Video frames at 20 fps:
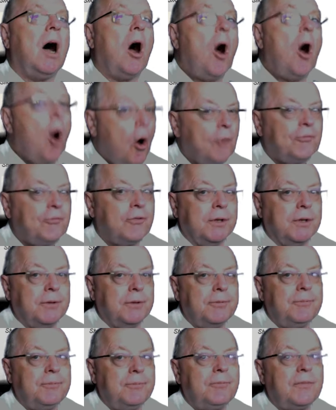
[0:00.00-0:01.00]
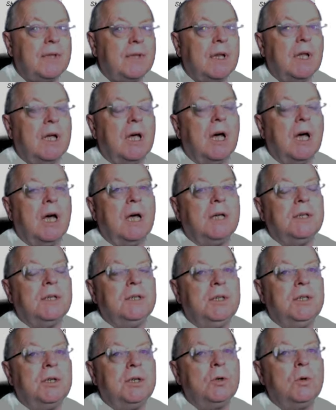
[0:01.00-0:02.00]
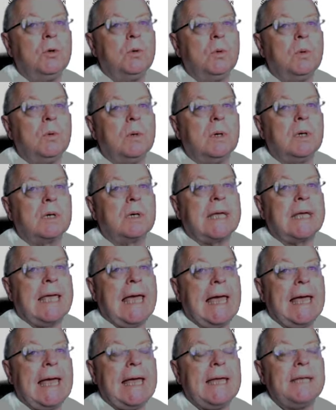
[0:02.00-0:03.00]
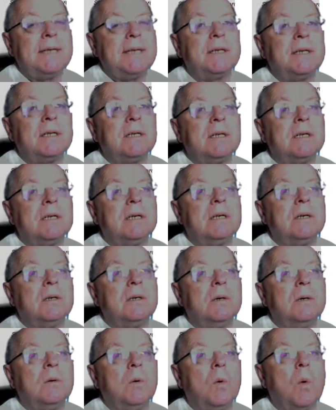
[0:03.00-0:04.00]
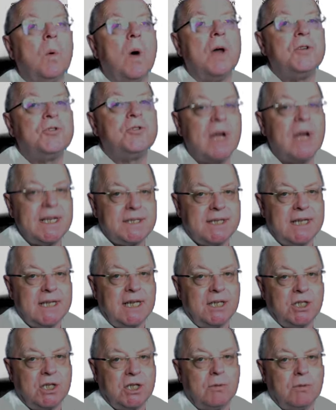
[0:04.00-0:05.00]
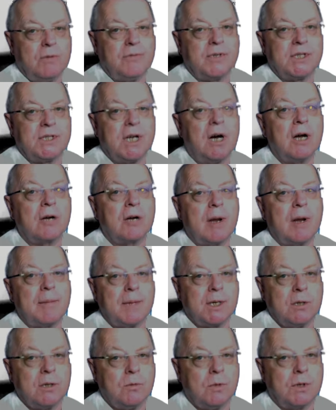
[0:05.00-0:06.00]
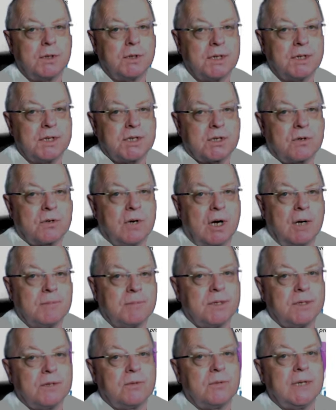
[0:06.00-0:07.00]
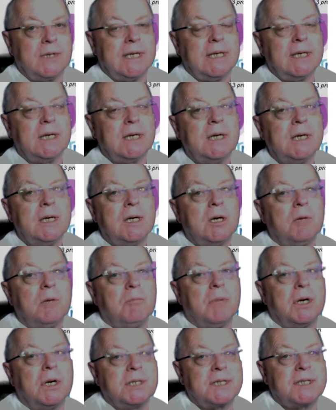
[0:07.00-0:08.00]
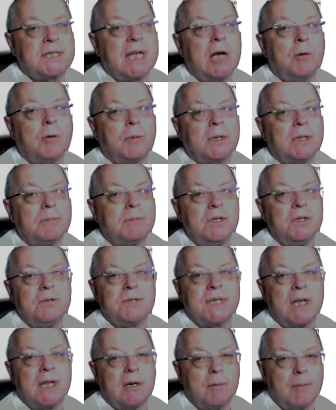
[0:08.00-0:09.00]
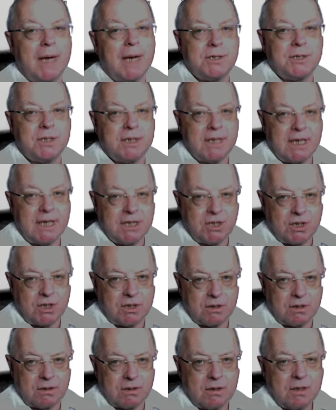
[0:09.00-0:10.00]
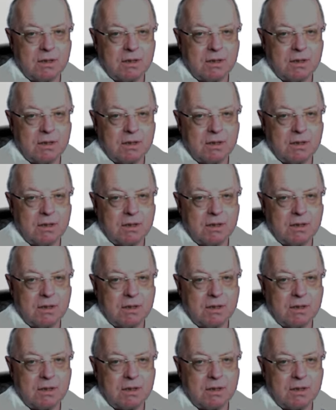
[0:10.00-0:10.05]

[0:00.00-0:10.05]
Often you can address the issue of a diagram that you want to describe to the reader by just helping them use their imagination.